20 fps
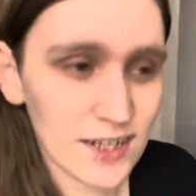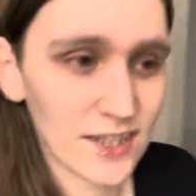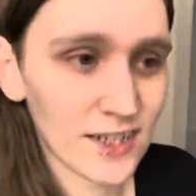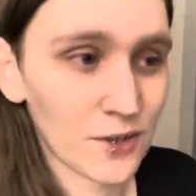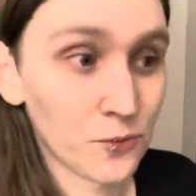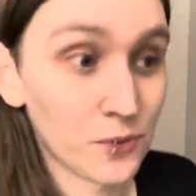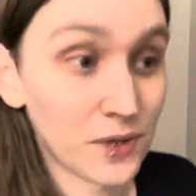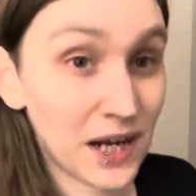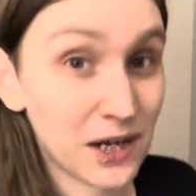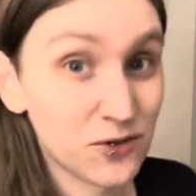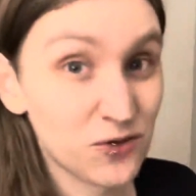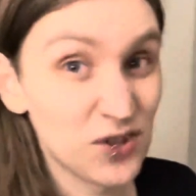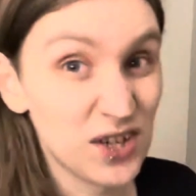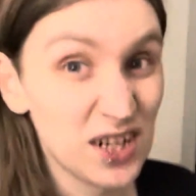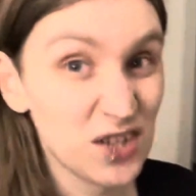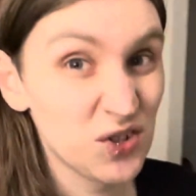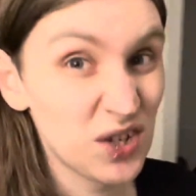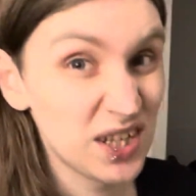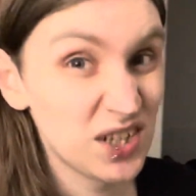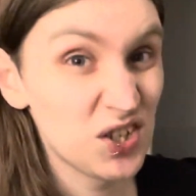So we're now
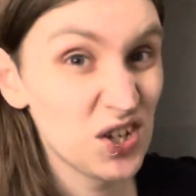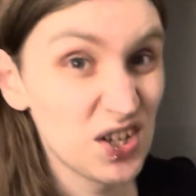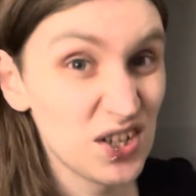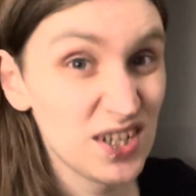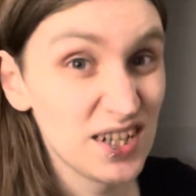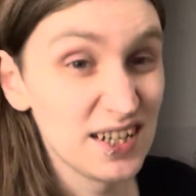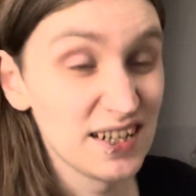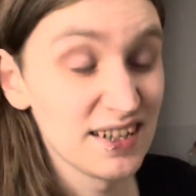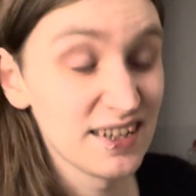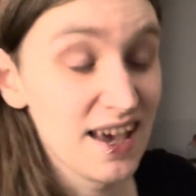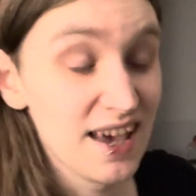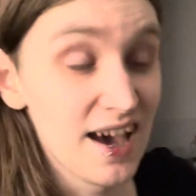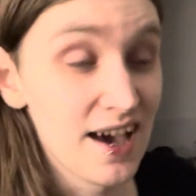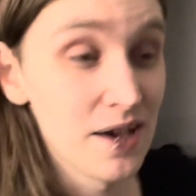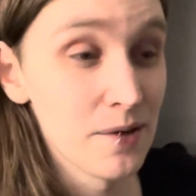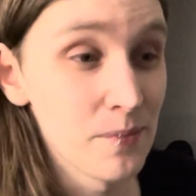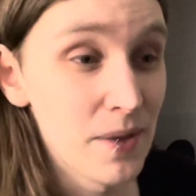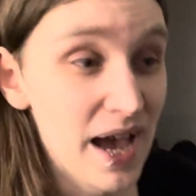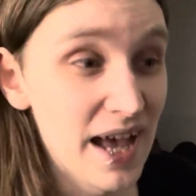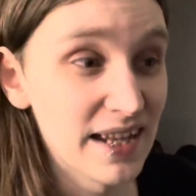treating transgender
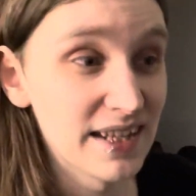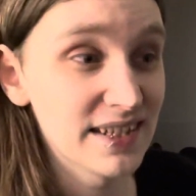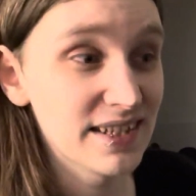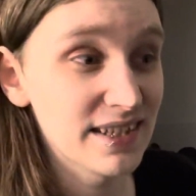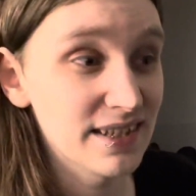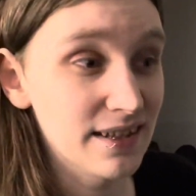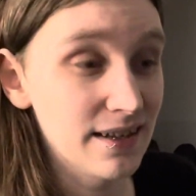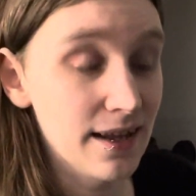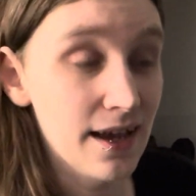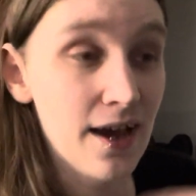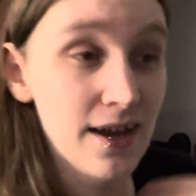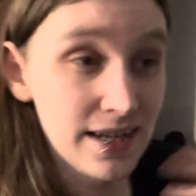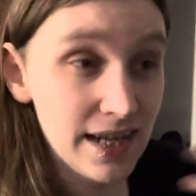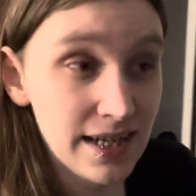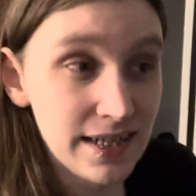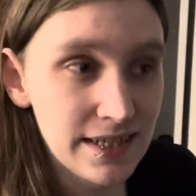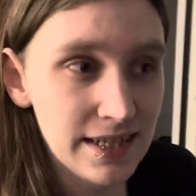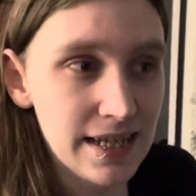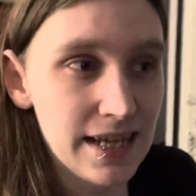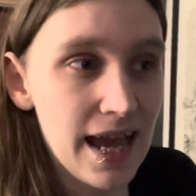um, as
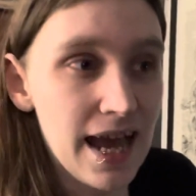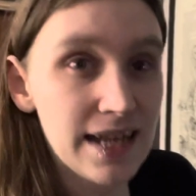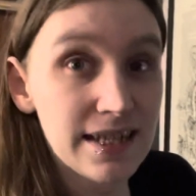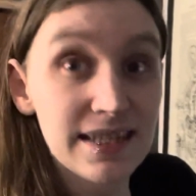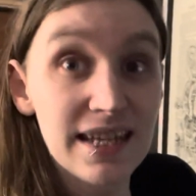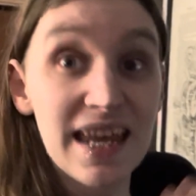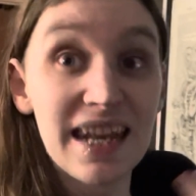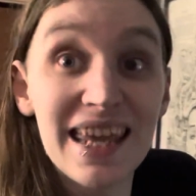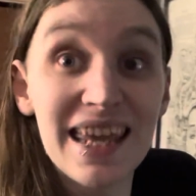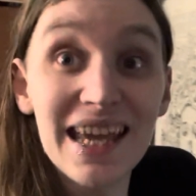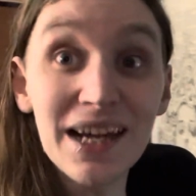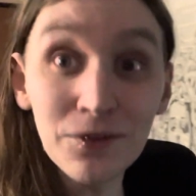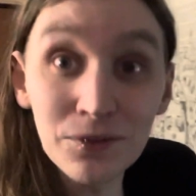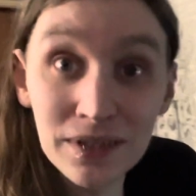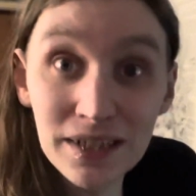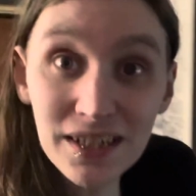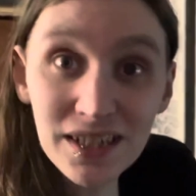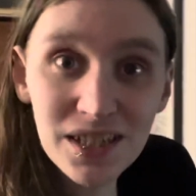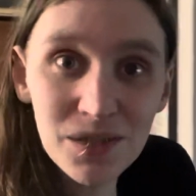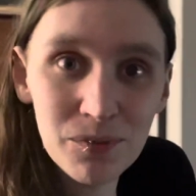identity as an
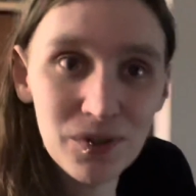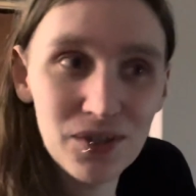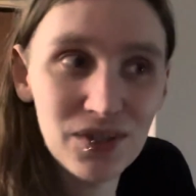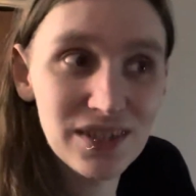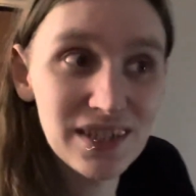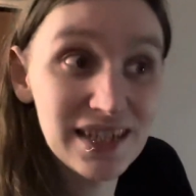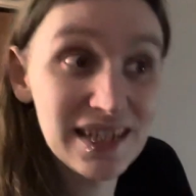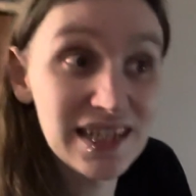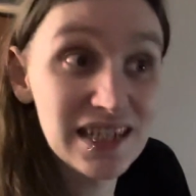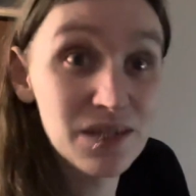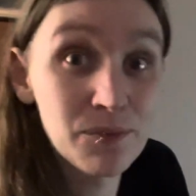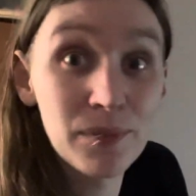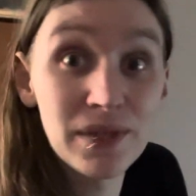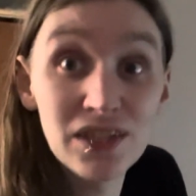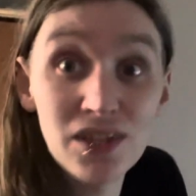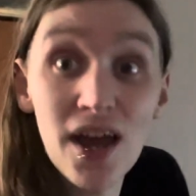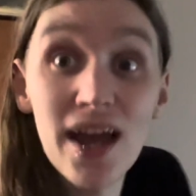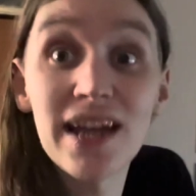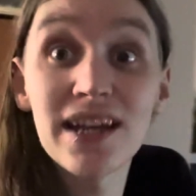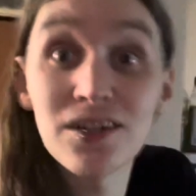illness because it needs to be
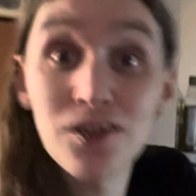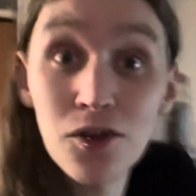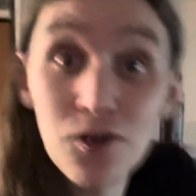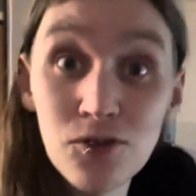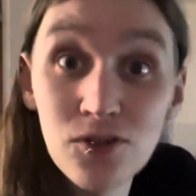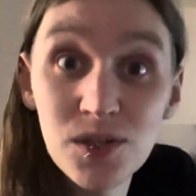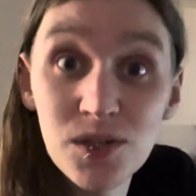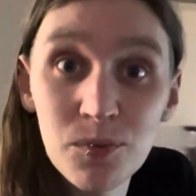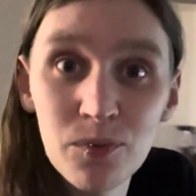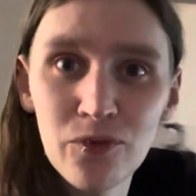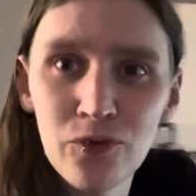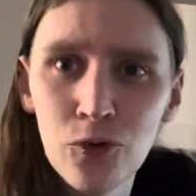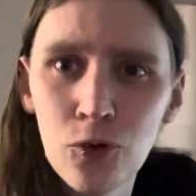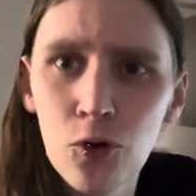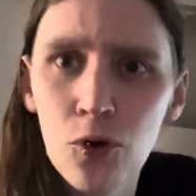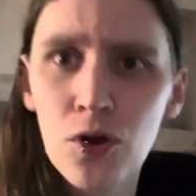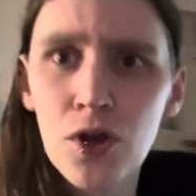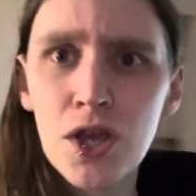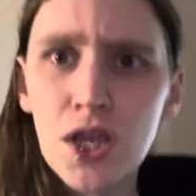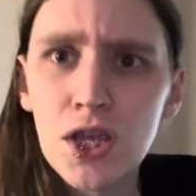diagnosed
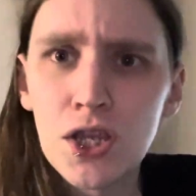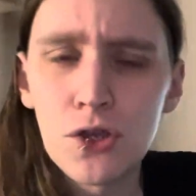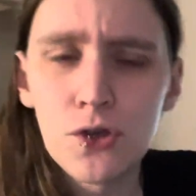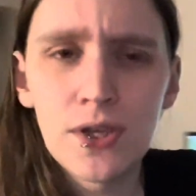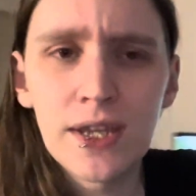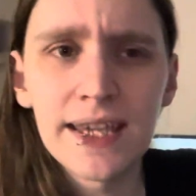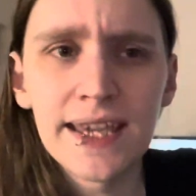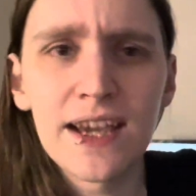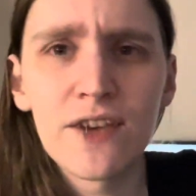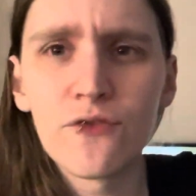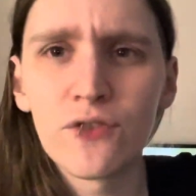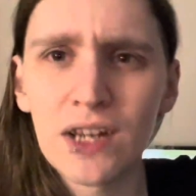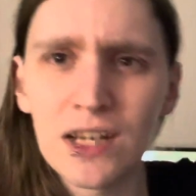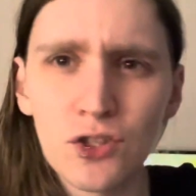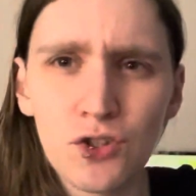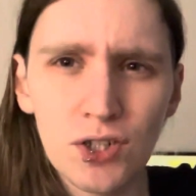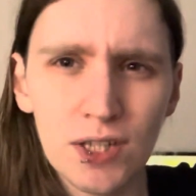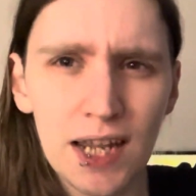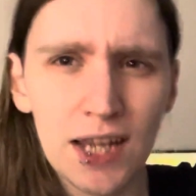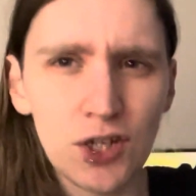before you can get the
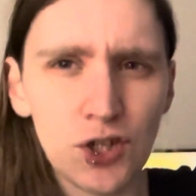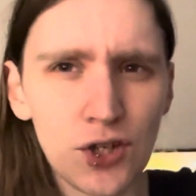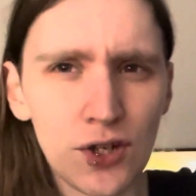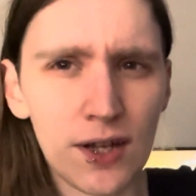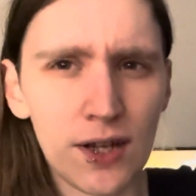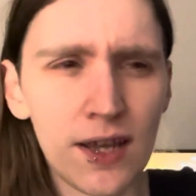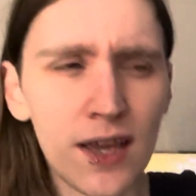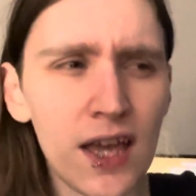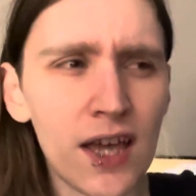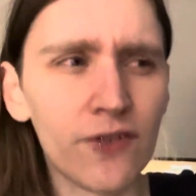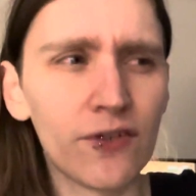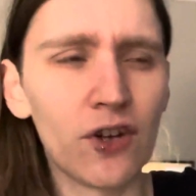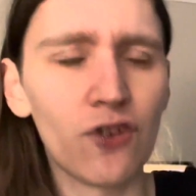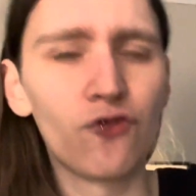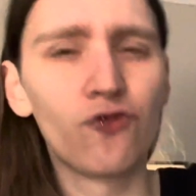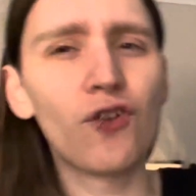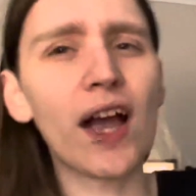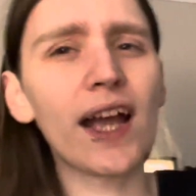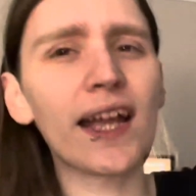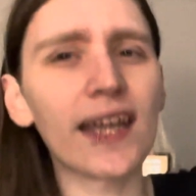legislation that
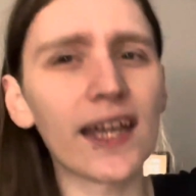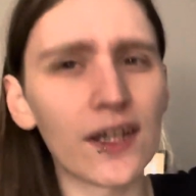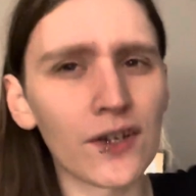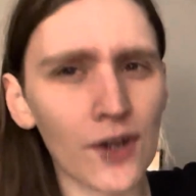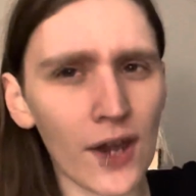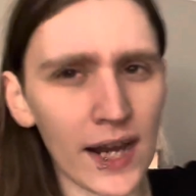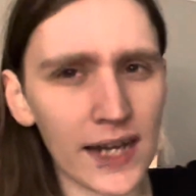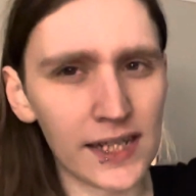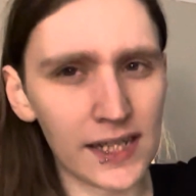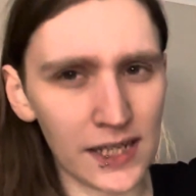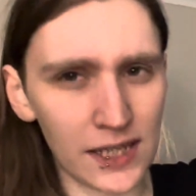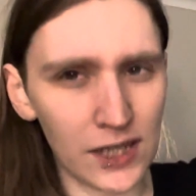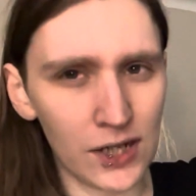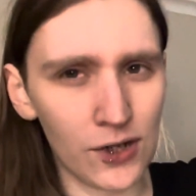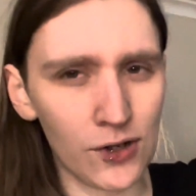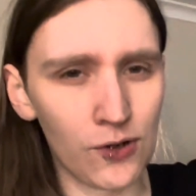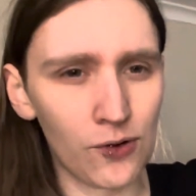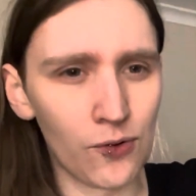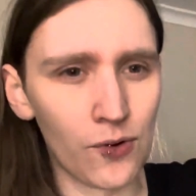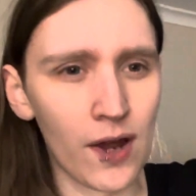recognises
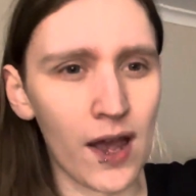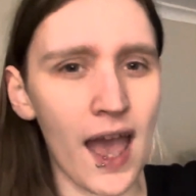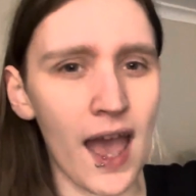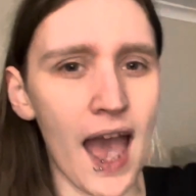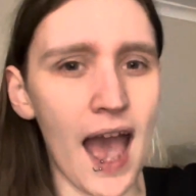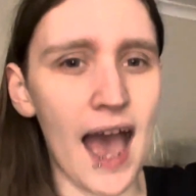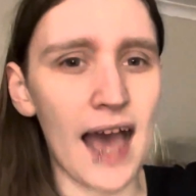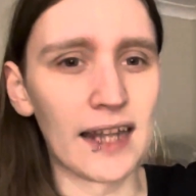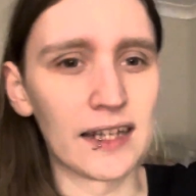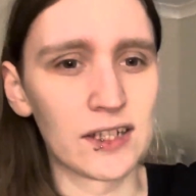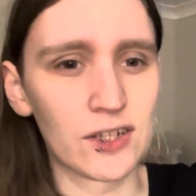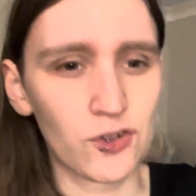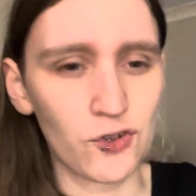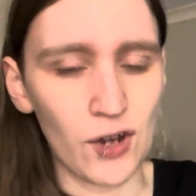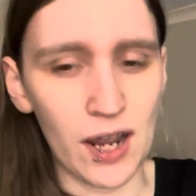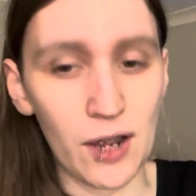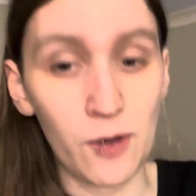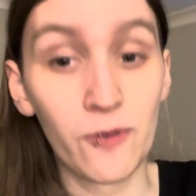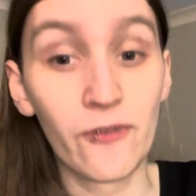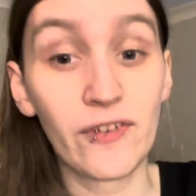you as
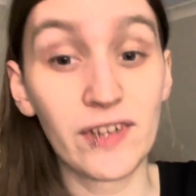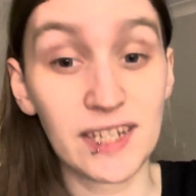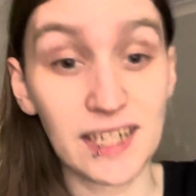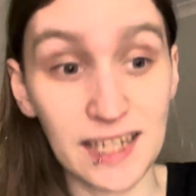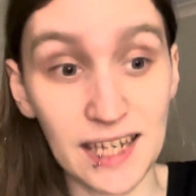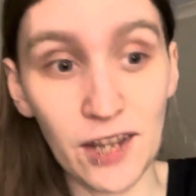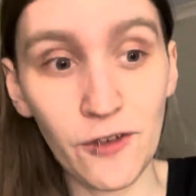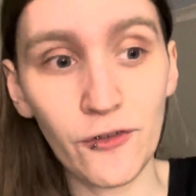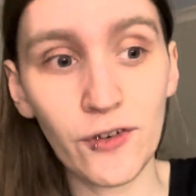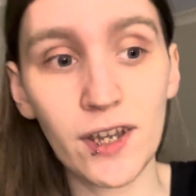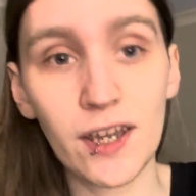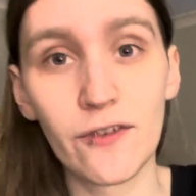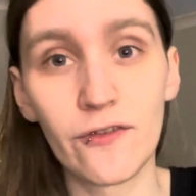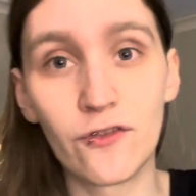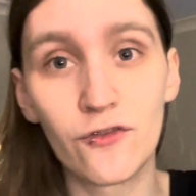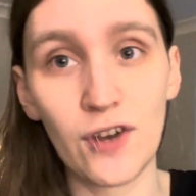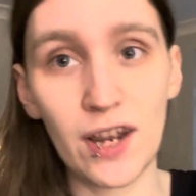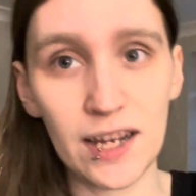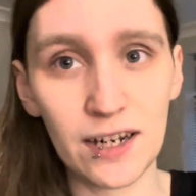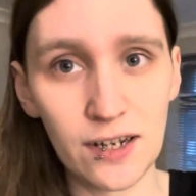trans, or the certificate that
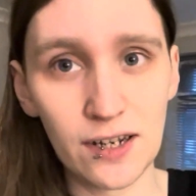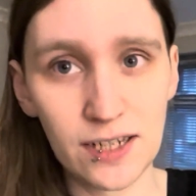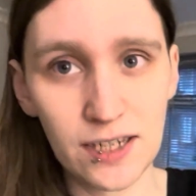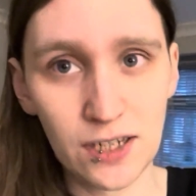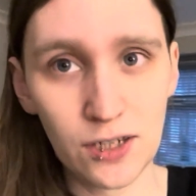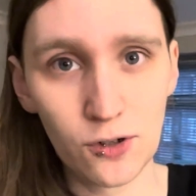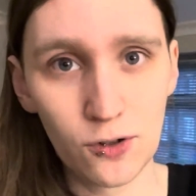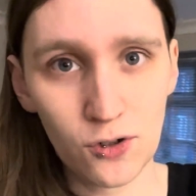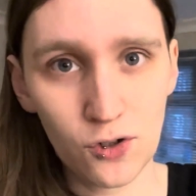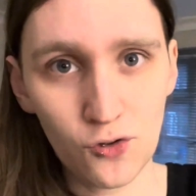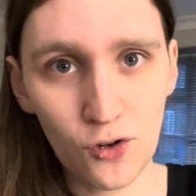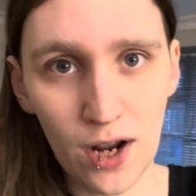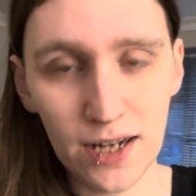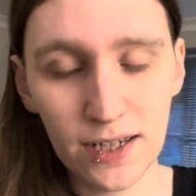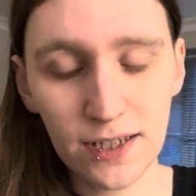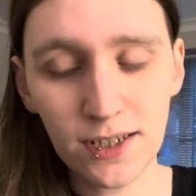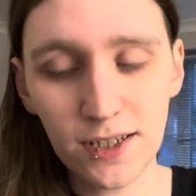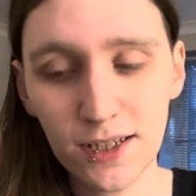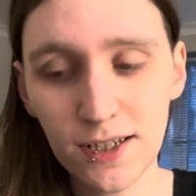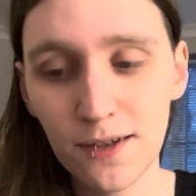recognises you as
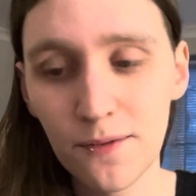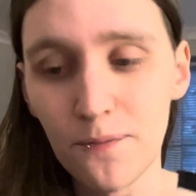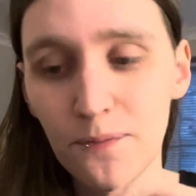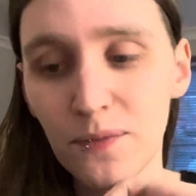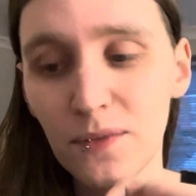trans.